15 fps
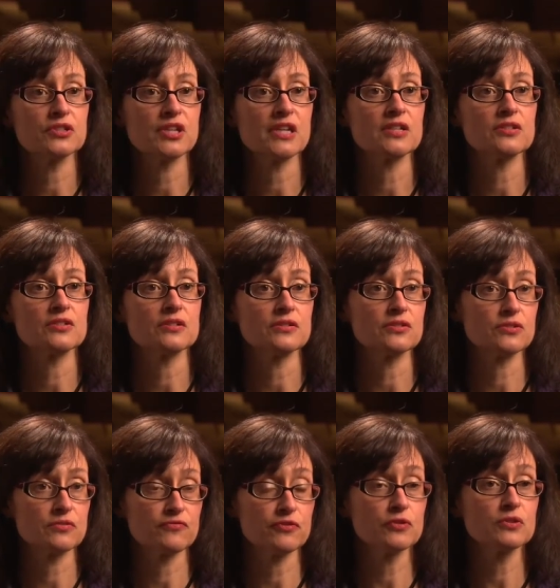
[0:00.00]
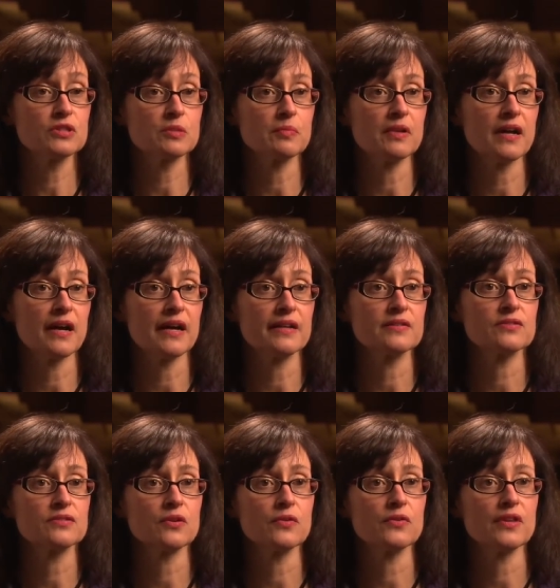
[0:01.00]
the change in the food supply
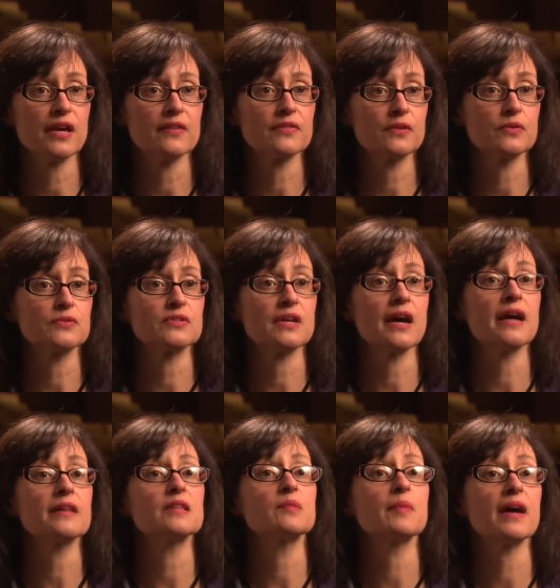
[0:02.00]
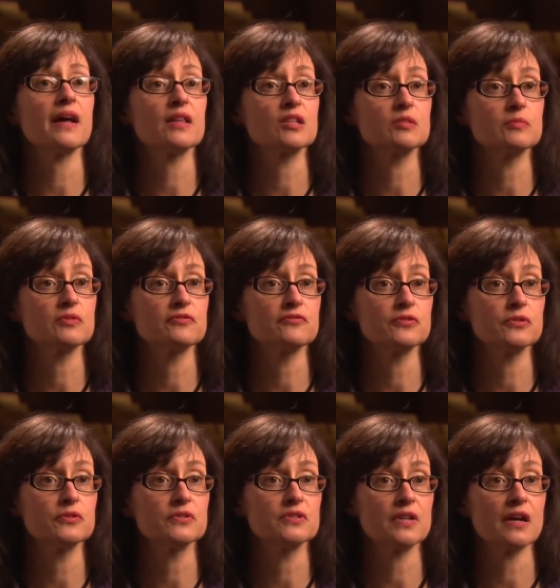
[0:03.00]
so that those highly palatable
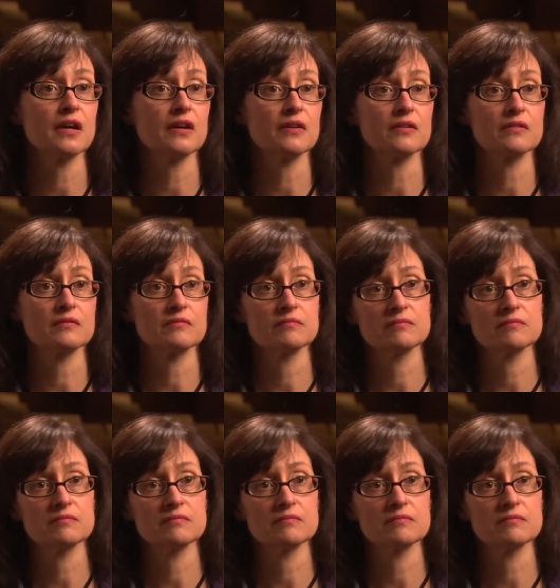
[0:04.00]
foods are